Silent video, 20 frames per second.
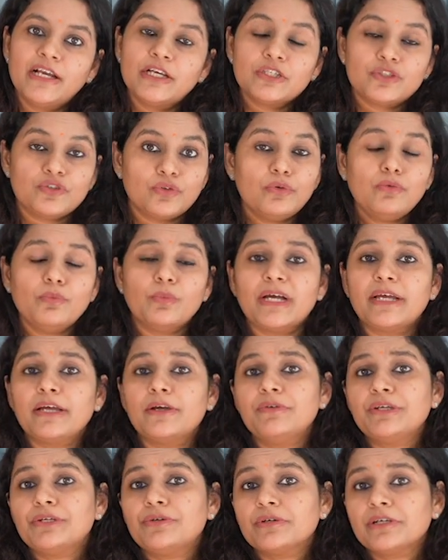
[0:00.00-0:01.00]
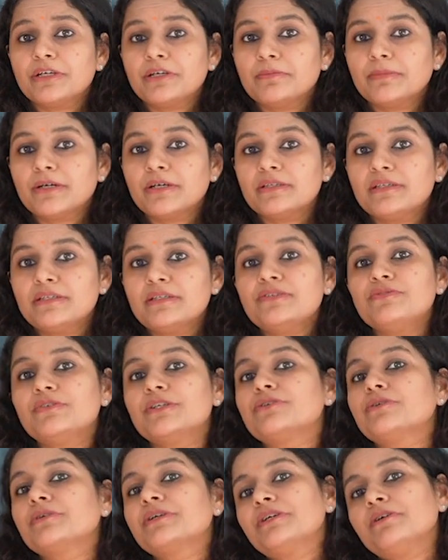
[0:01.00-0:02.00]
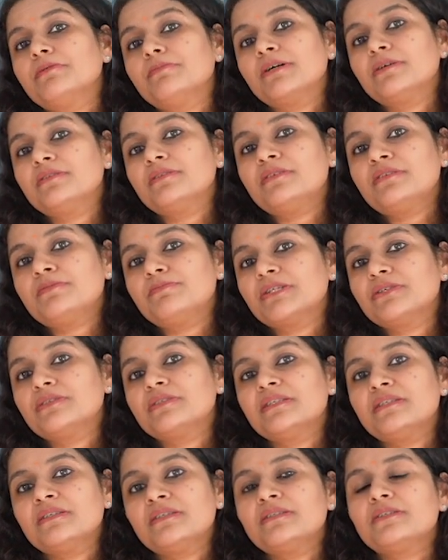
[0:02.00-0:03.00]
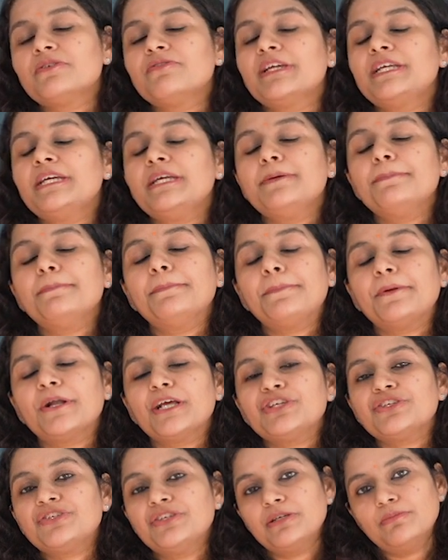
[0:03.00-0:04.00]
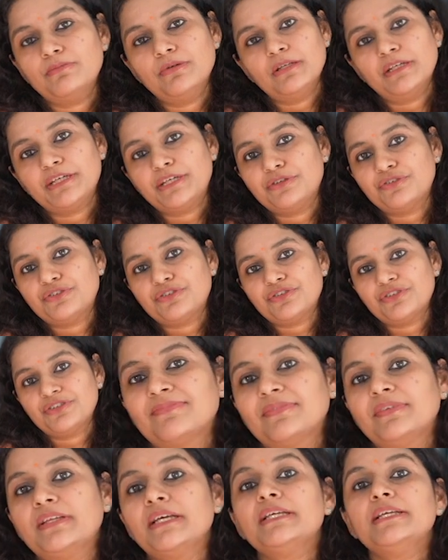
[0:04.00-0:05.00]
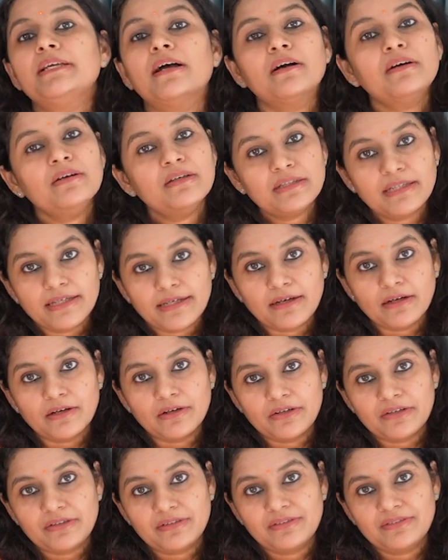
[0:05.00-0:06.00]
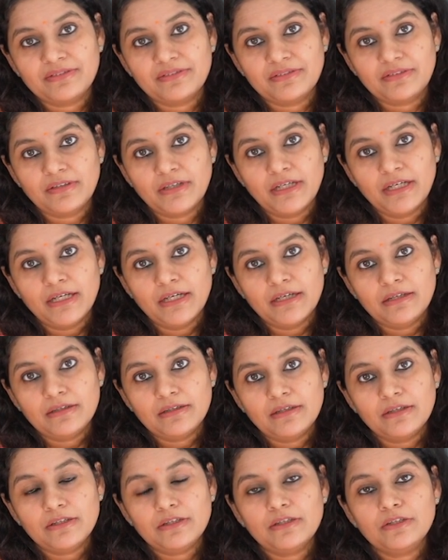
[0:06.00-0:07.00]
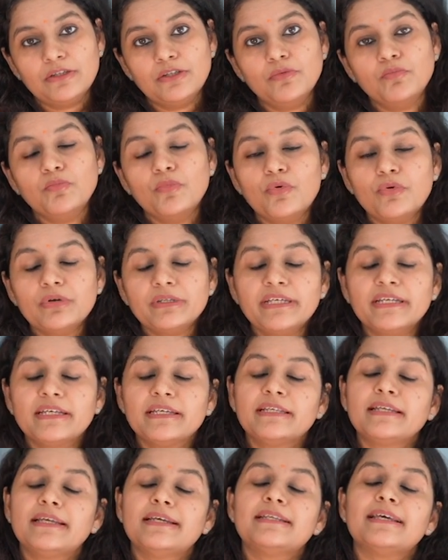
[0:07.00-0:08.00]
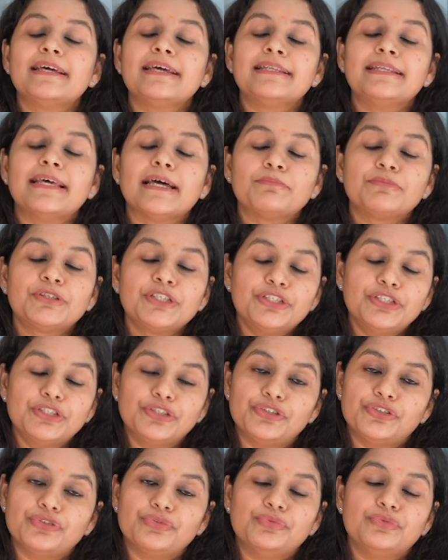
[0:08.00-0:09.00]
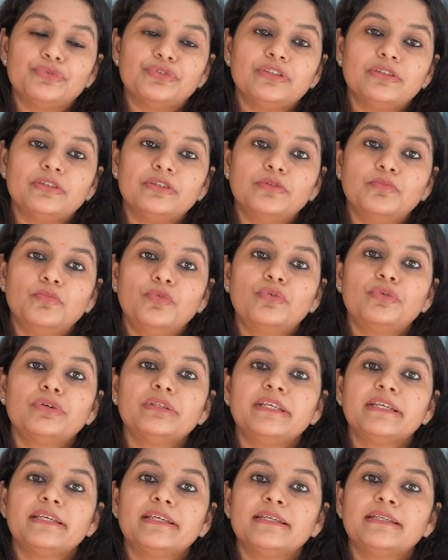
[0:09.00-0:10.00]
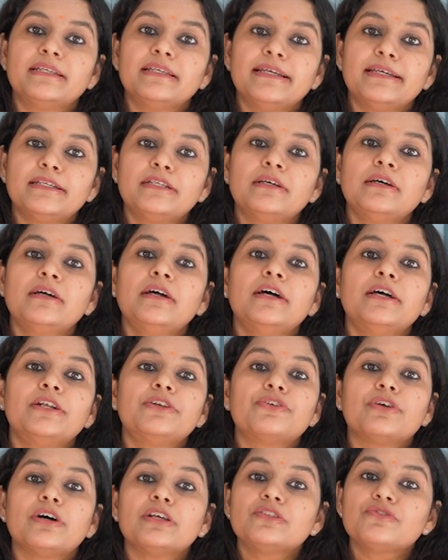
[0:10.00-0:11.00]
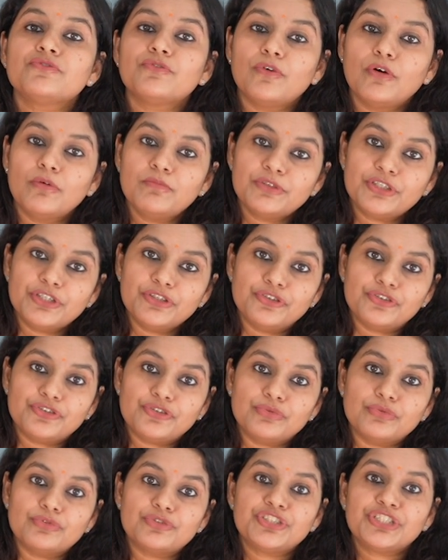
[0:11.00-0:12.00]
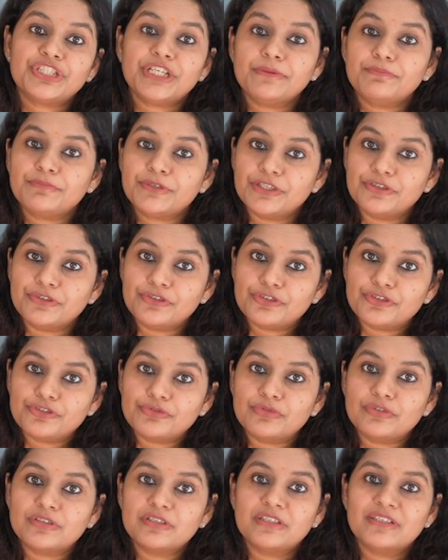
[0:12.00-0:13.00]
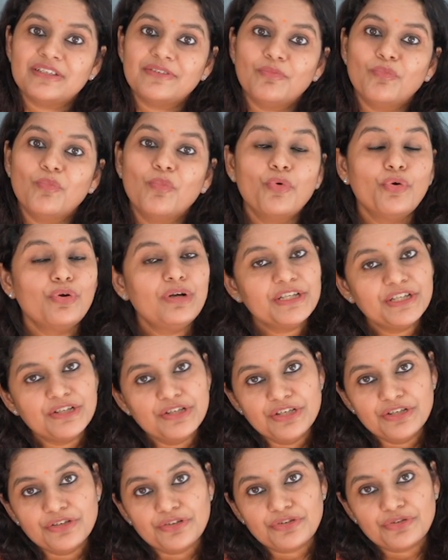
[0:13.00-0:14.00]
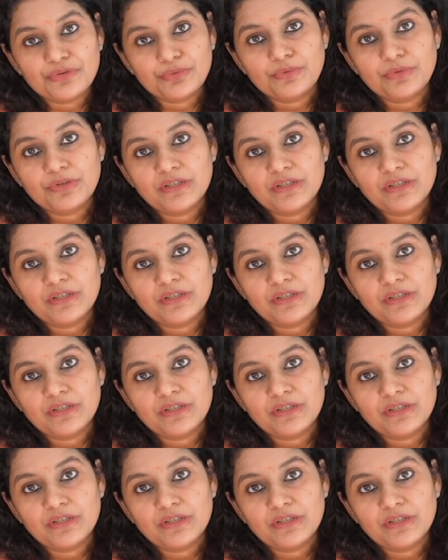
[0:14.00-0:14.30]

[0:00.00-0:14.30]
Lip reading: So why are we talking about this? We are talking about this because this is a very impressionable age. The younger they are, the more they can get adapted into, the more they can get transformed into, shaped into, molded into.